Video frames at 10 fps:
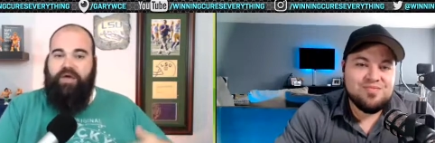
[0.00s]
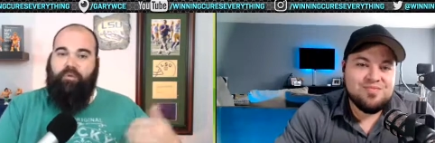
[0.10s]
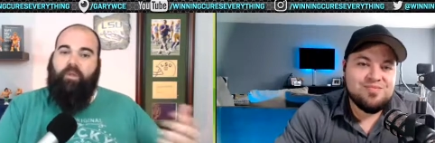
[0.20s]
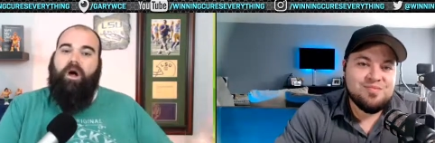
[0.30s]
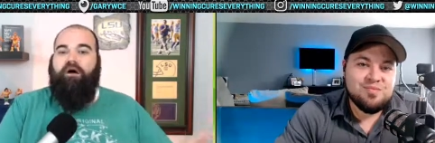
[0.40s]

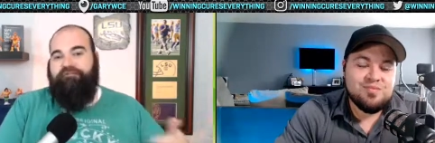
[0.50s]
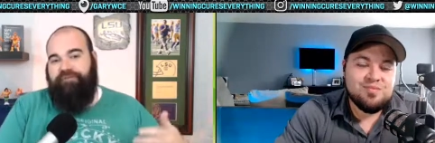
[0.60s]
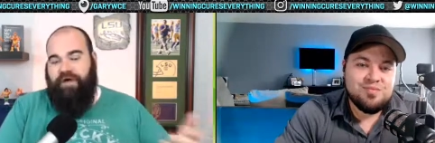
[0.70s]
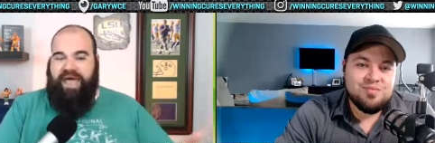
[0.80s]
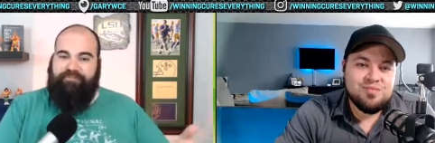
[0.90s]
Speaker 1: We'll all feel
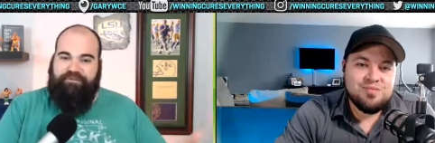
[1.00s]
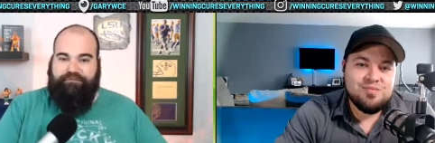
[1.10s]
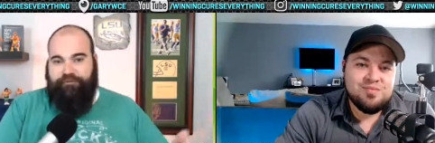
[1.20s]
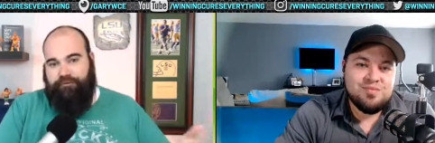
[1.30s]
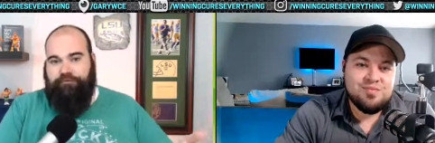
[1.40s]
happy for
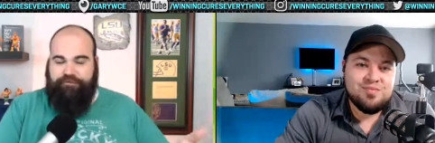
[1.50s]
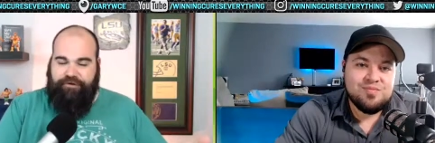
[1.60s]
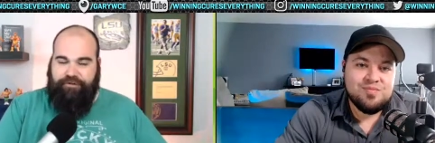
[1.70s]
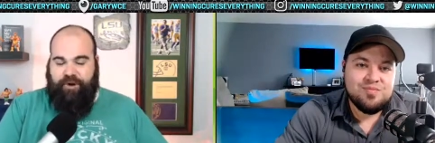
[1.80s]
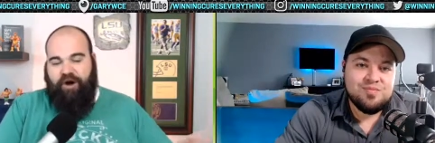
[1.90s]
Duke
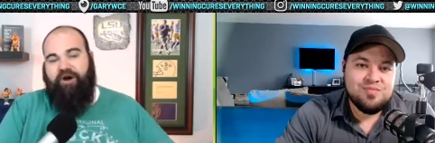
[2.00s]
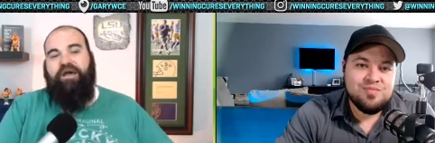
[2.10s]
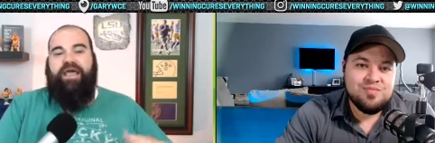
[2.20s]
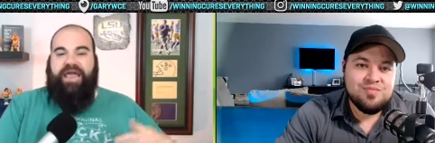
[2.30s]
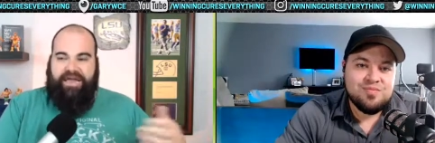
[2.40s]
football,
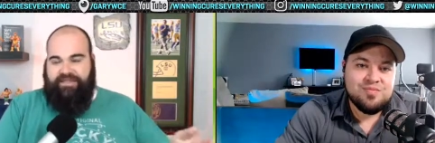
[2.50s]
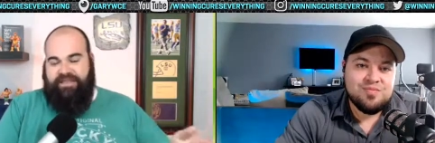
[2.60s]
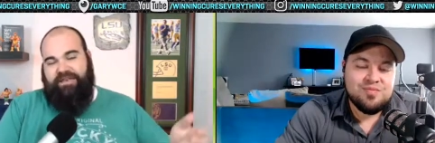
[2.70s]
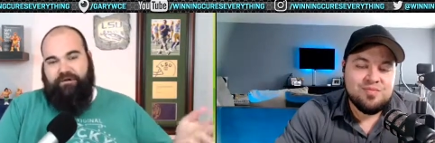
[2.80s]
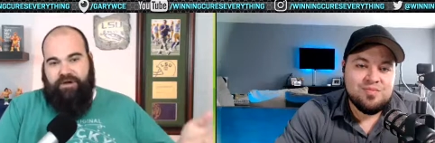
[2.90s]
and then
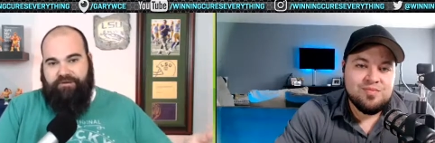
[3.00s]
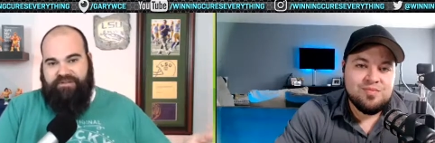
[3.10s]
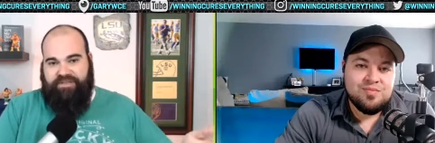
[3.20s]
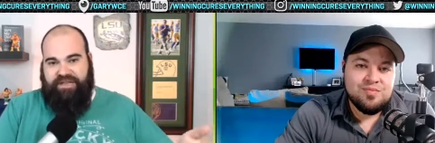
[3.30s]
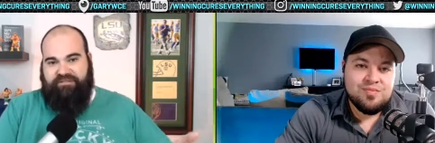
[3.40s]
he'll go into
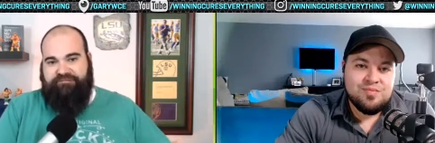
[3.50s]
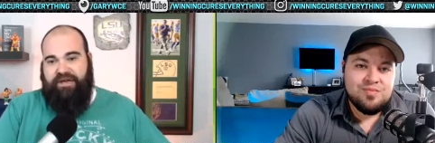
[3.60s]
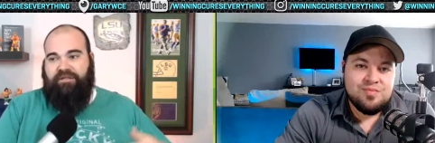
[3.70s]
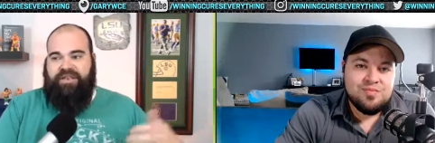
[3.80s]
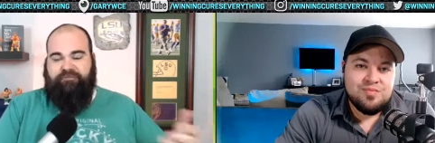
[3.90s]
the NFL
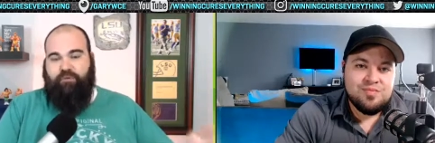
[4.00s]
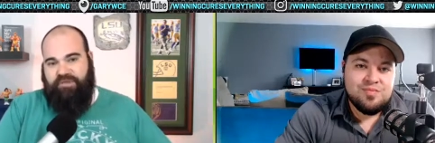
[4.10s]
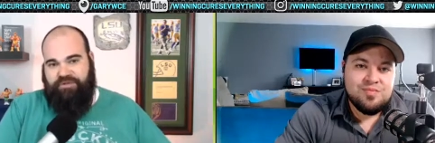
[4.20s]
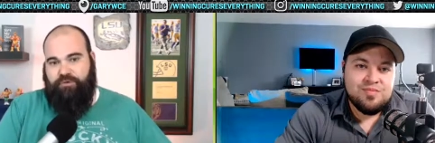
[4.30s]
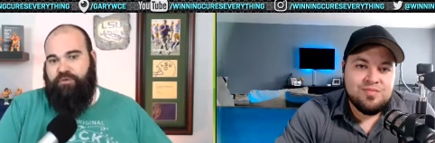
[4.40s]
and never really
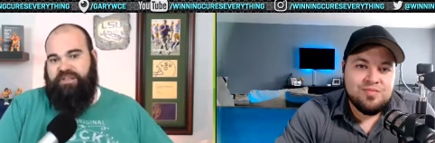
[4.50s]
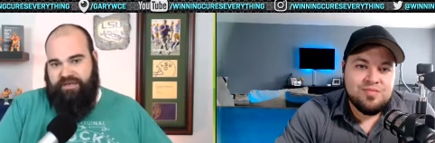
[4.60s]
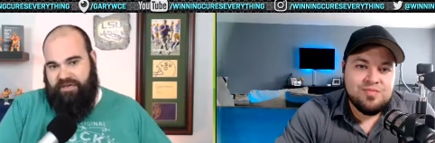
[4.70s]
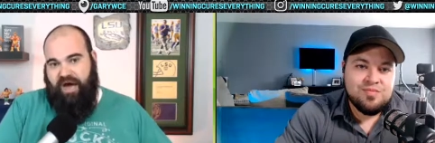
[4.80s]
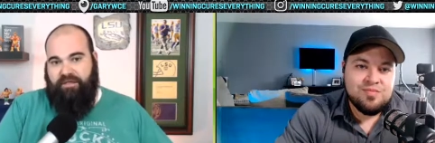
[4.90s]
do anything in
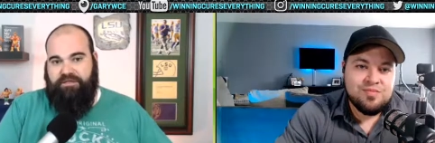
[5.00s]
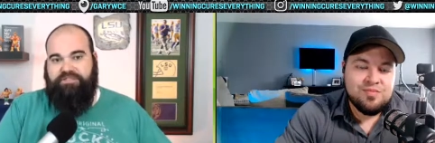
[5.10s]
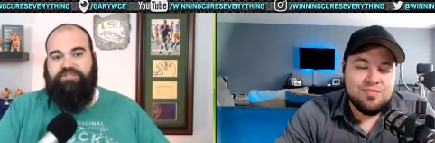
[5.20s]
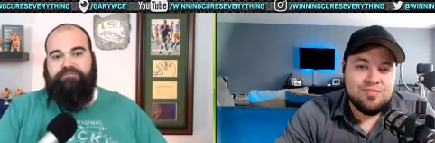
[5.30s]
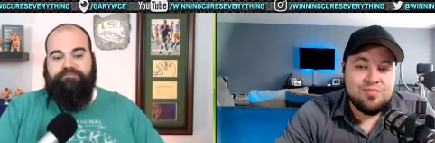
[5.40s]
college.
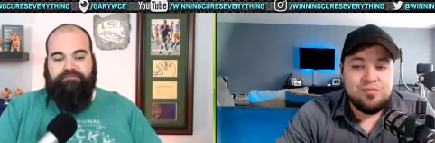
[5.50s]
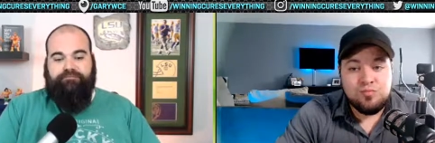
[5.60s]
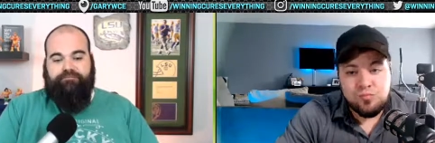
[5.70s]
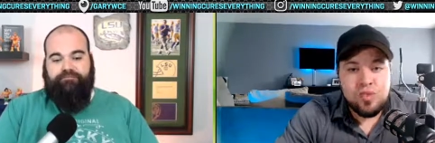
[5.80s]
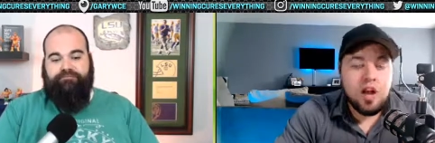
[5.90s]

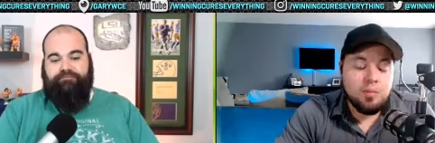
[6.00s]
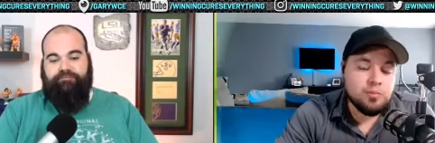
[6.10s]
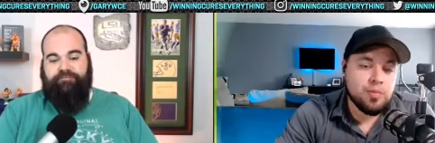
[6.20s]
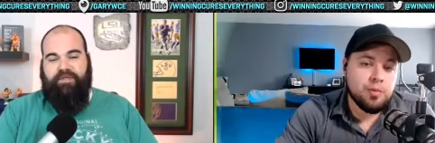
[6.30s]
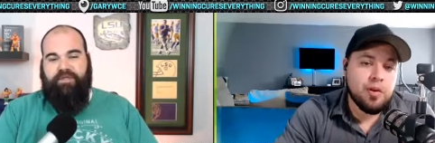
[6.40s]
Speaker 2: Yeah,
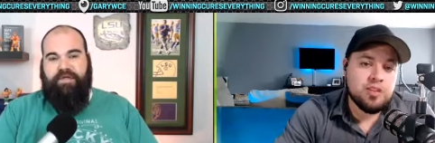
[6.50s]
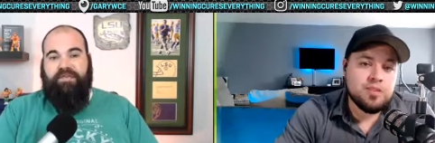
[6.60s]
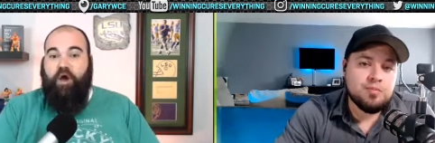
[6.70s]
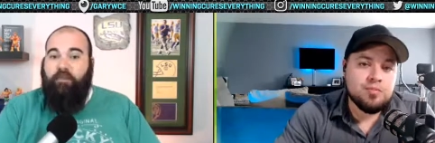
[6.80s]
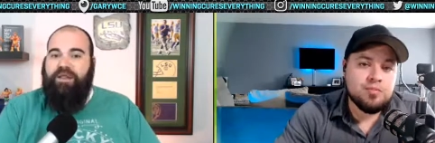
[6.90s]
pretty much.
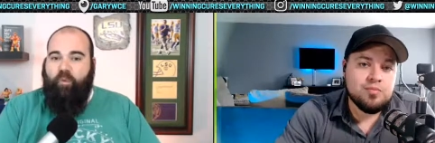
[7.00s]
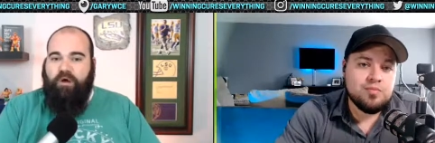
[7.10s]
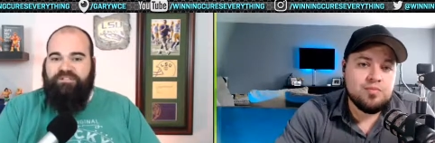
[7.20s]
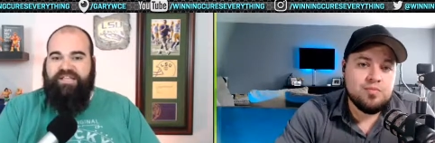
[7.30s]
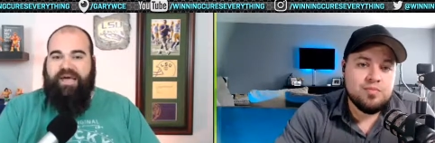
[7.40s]
Nobody
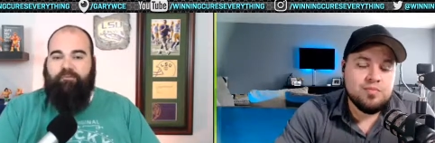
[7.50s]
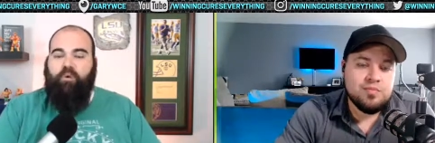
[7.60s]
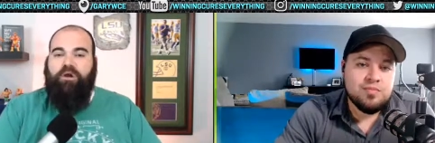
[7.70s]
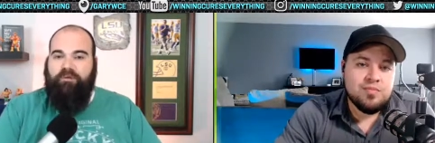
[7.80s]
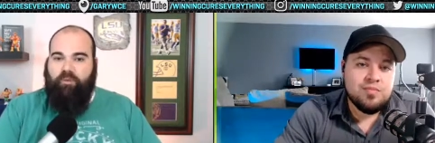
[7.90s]
wants
Speaker 1: that. We
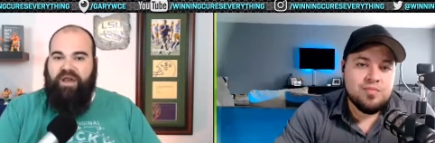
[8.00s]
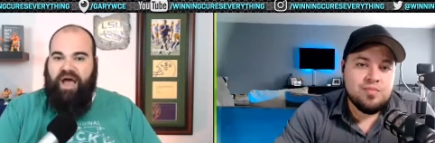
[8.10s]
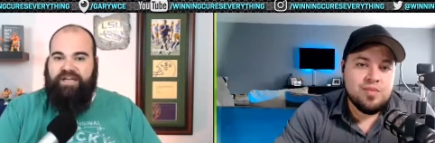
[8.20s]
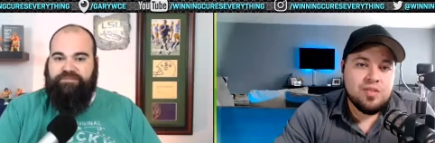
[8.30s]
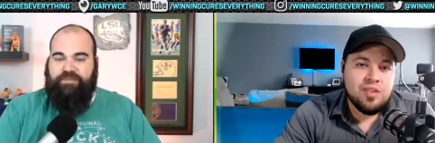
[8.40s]
want him to win a
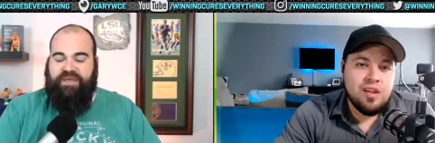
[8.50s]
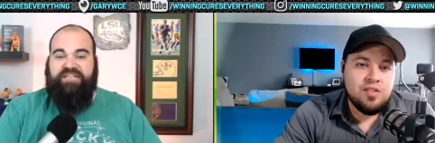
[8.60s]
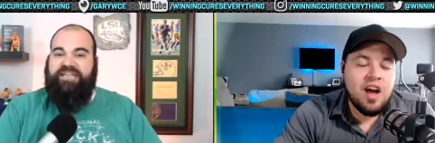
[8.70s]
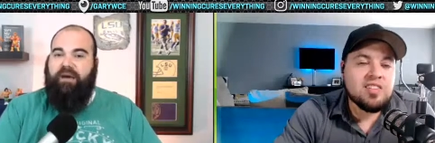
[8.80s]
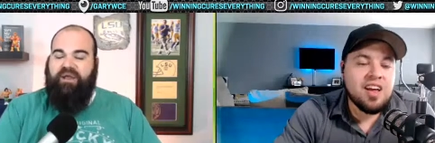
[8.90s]
Heisman. He's
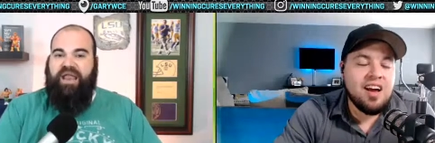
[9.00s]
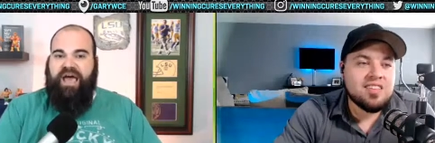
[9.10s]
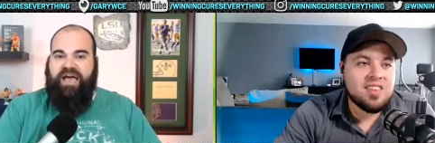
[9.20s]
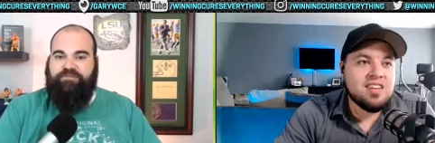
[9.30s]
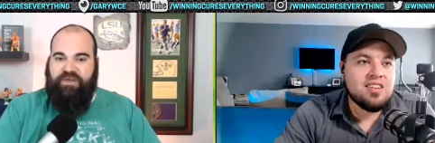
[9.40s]
that, not winning a
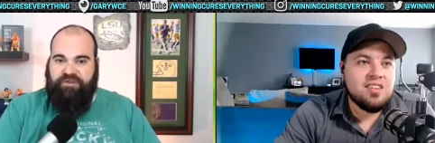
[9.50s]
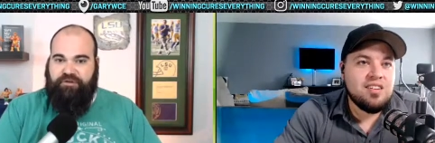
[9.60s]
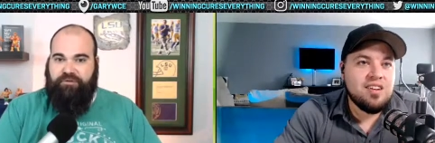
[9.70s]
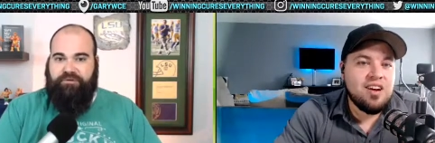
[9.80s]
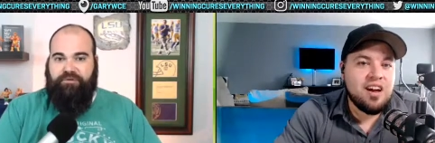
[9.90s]
Heisman think, at
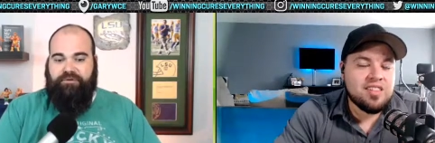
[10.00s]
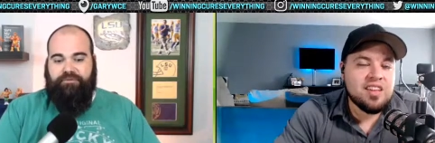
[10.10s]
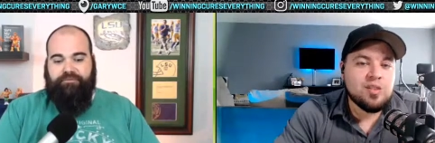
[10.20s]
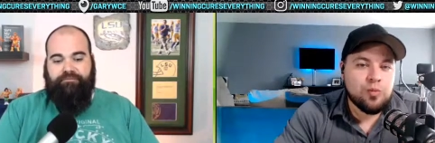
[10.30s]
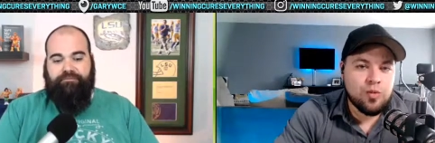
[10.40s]
Duke.
Speaker 2: I think
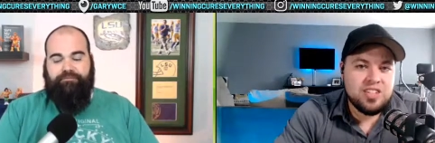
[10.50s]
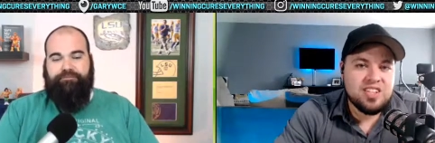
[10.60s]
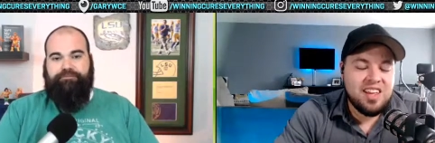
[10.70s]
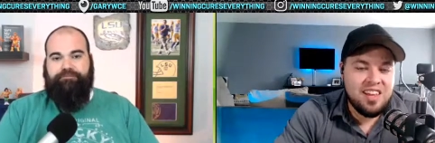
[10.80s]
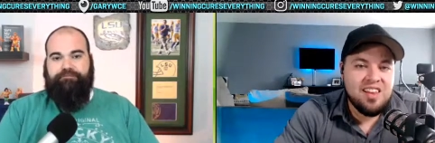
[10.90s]
the reason
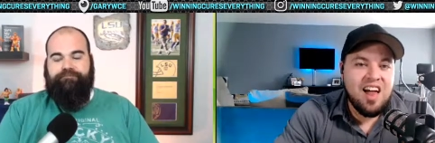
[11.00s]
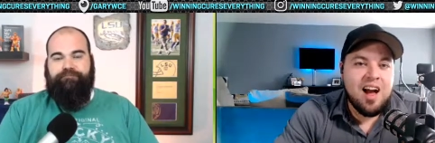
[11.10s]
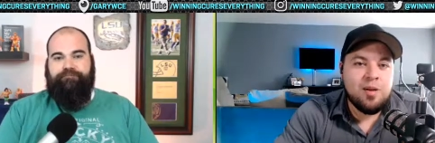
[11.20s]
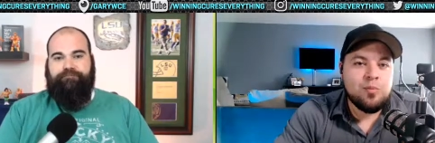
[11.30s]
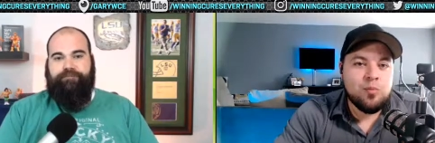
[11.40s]

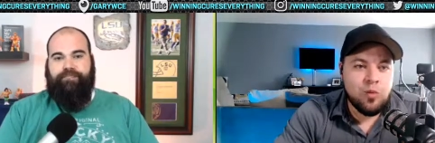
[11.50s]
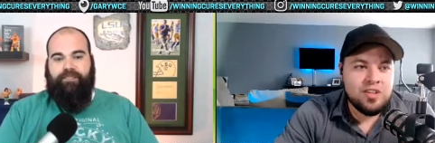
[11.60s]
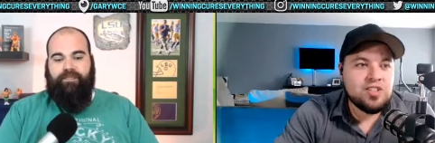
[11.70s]
Eli went